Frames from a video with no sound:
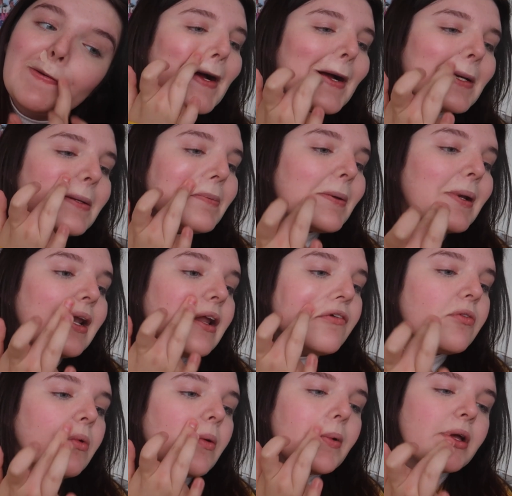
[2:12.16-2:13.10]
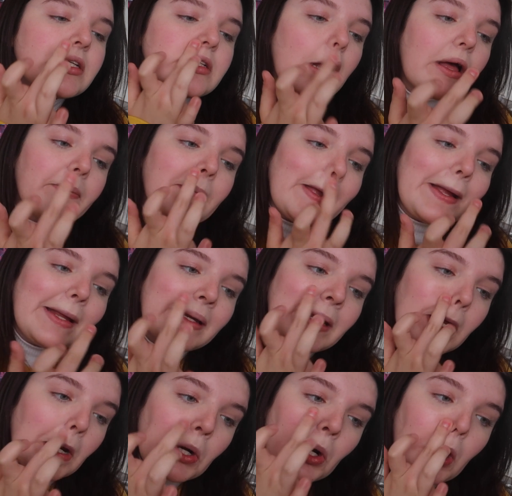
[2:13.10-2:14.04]
I've been living my best life making
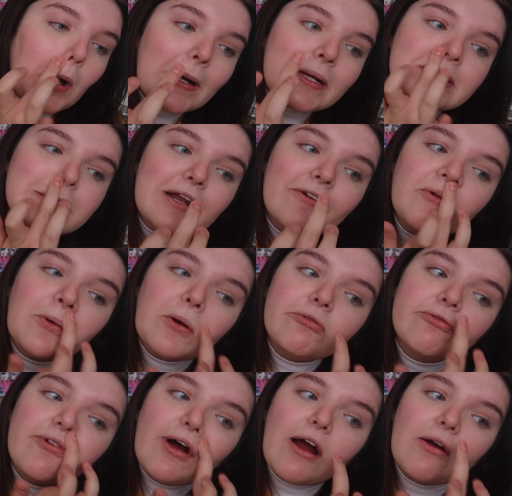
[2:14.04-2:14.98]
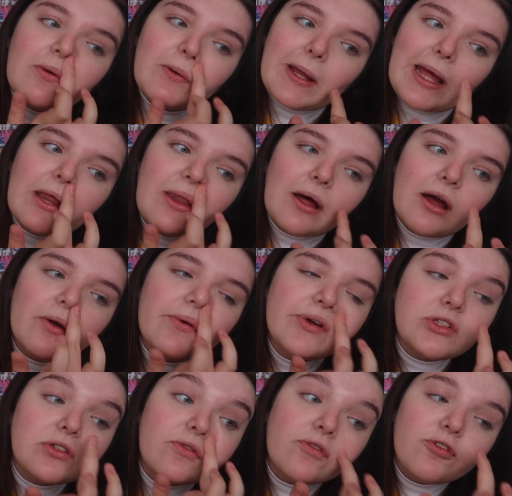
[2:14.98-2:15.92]
TikTok. Still haven't gone viral yet though,
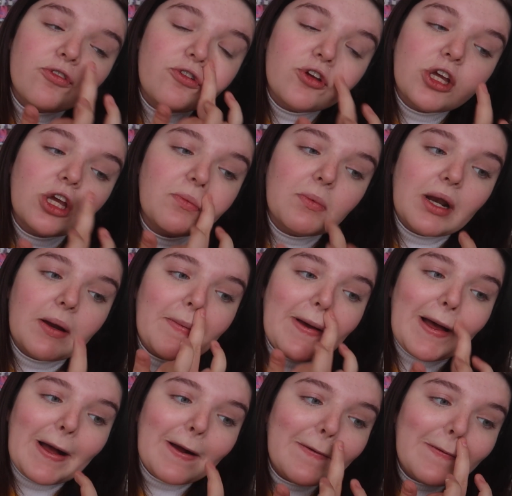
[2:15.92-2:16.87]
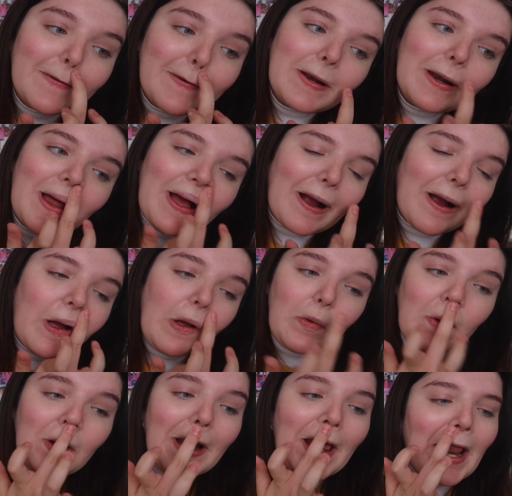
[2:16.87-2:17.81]
which I'm fuming about. Like
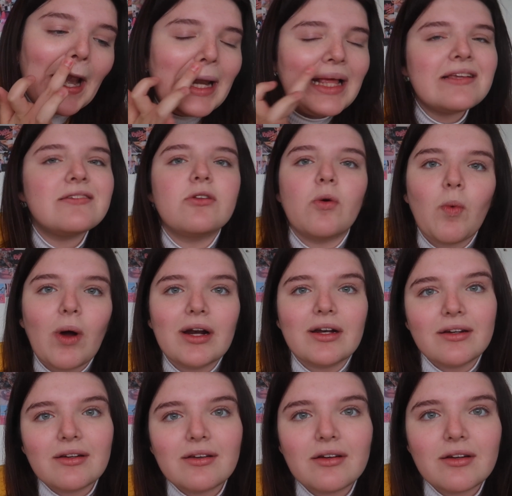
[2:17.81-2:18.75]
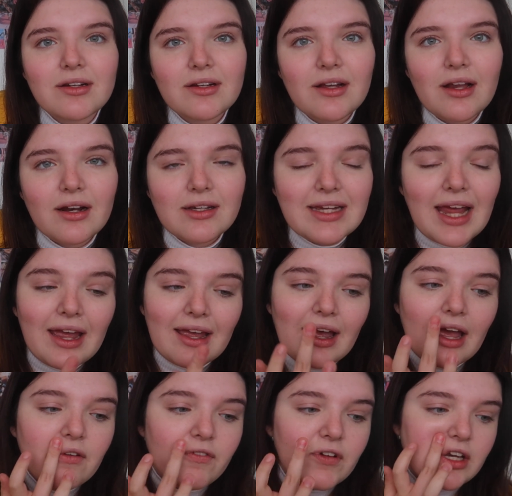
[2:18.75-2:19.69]
I want at least a one, a
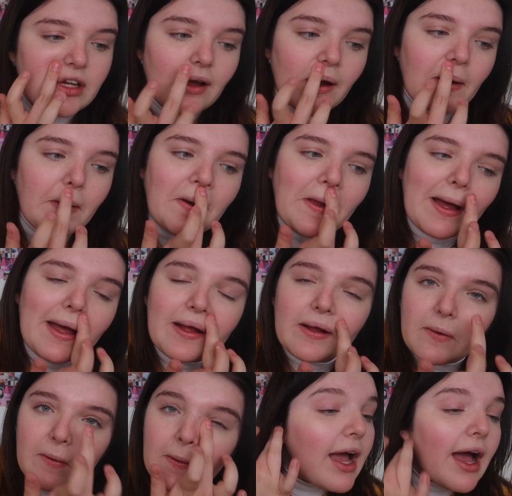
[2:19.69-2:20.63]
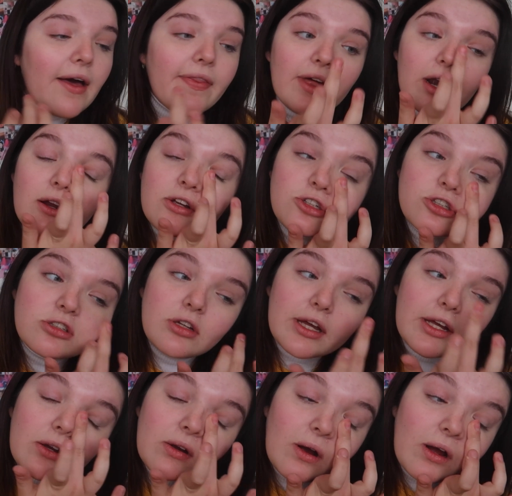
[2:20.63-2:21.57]
10k video, like. And then I just
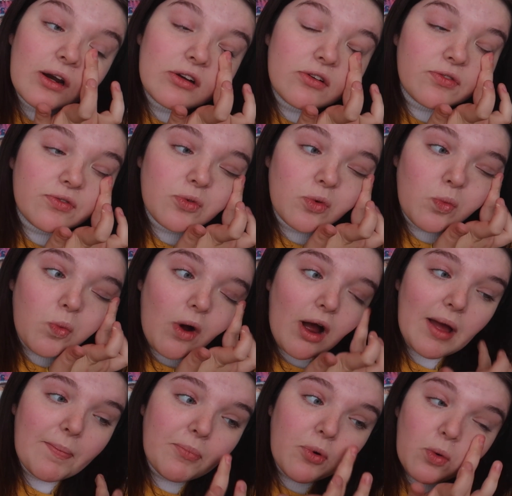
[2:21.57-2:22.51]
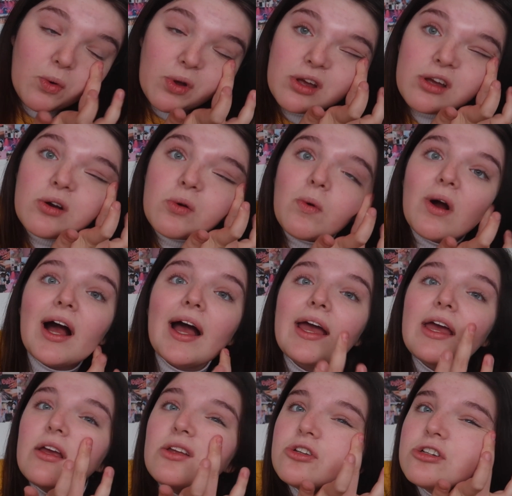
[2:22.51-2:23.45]
like kind of wipe it
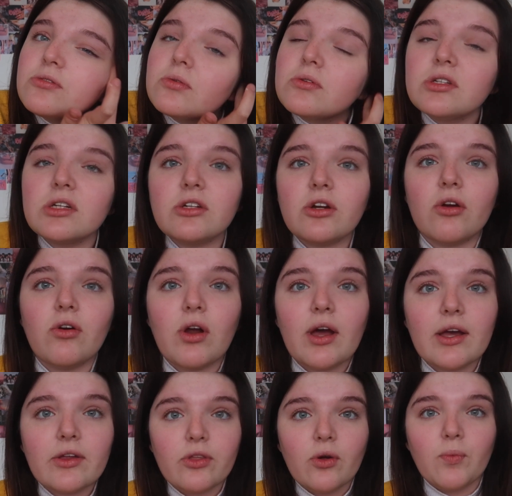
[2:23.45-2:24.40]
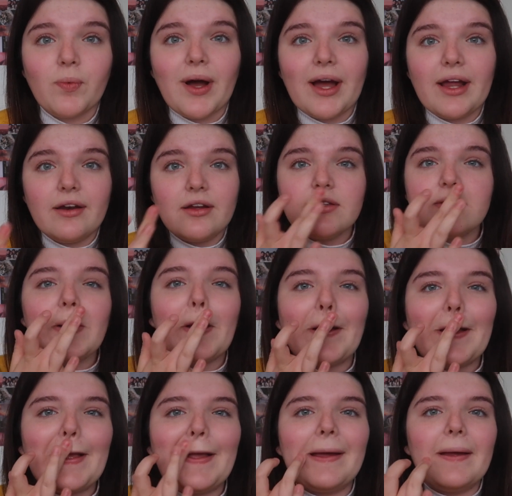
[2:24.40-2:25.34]
away just because I don't like the whiteness
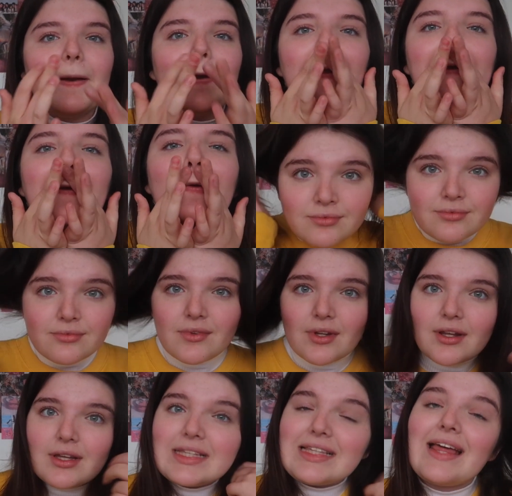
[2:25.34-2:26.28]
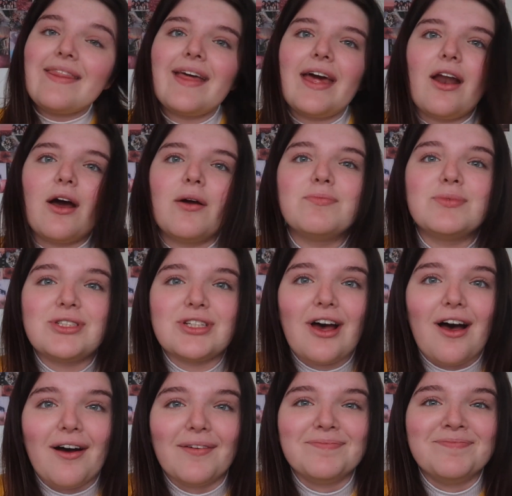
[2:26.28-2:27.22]
looking and then I'm
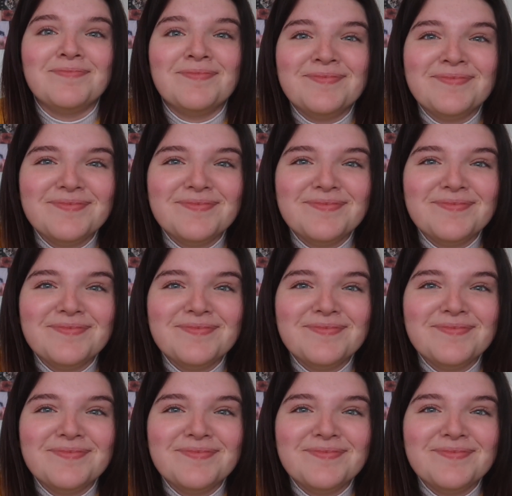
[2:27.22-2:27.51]
done.